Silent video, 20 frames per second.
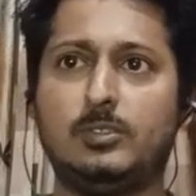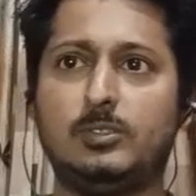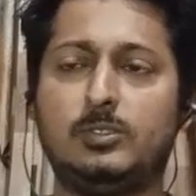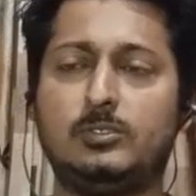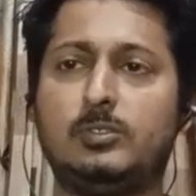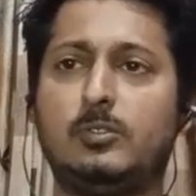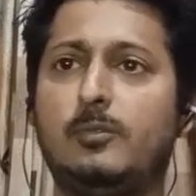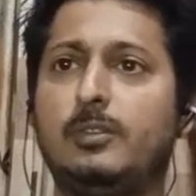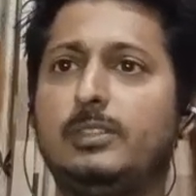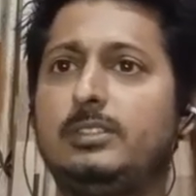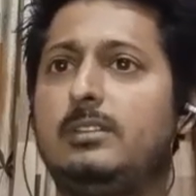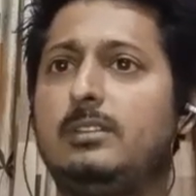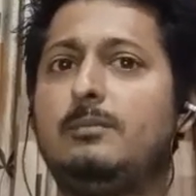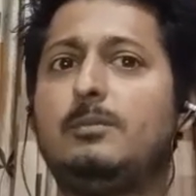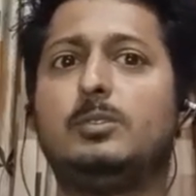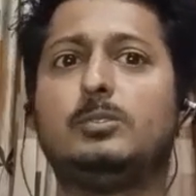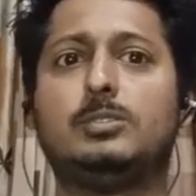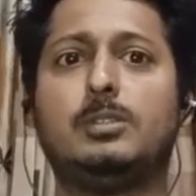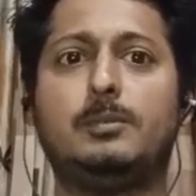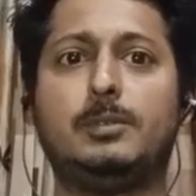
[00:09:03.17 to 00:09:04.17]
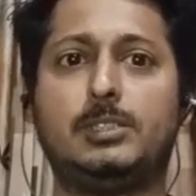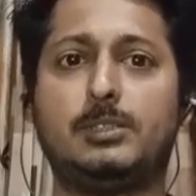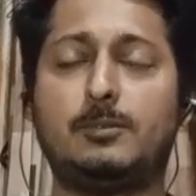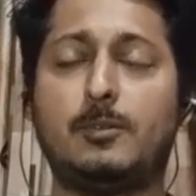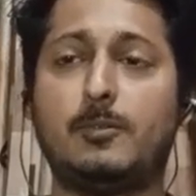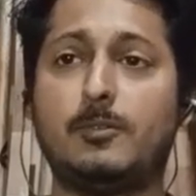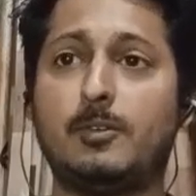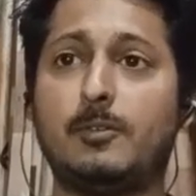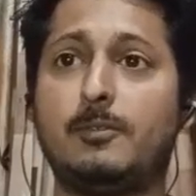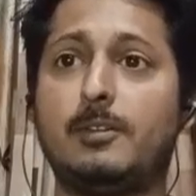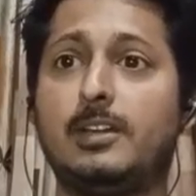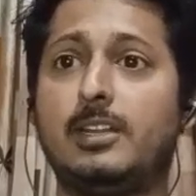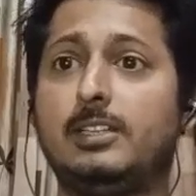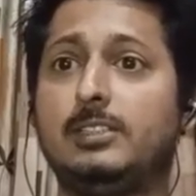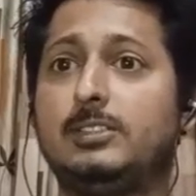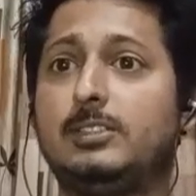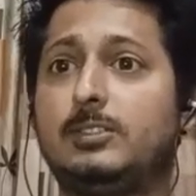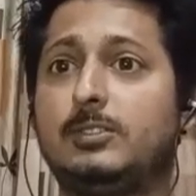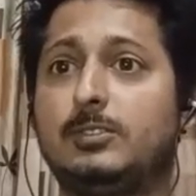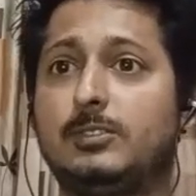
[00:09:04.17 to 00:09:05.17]
So Wesley moves the bishop out of the
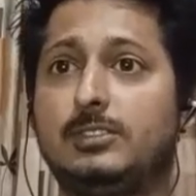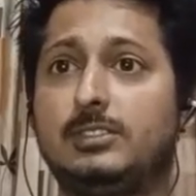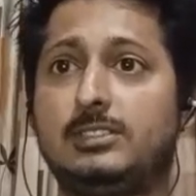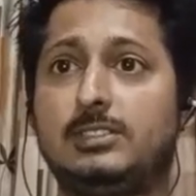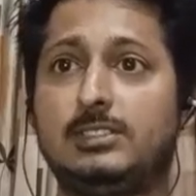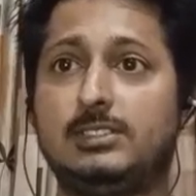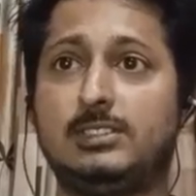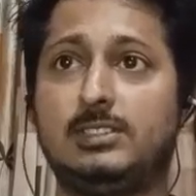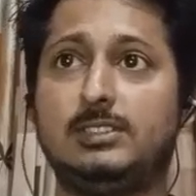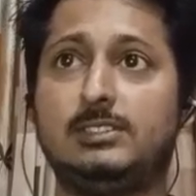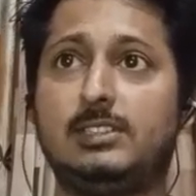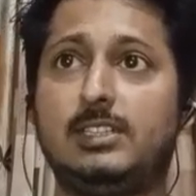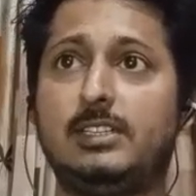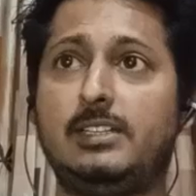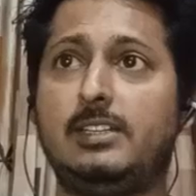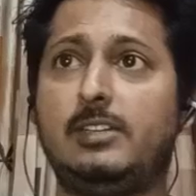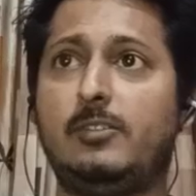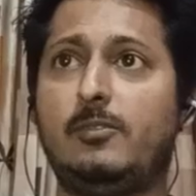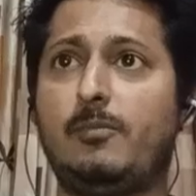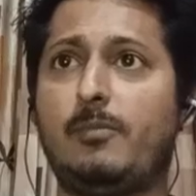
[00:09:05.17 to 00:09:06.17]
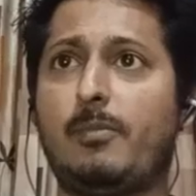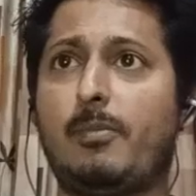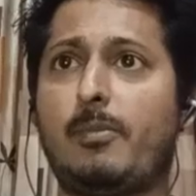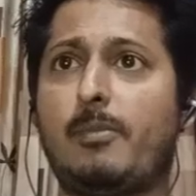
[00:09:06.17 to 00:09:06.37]
danger to the c6, and now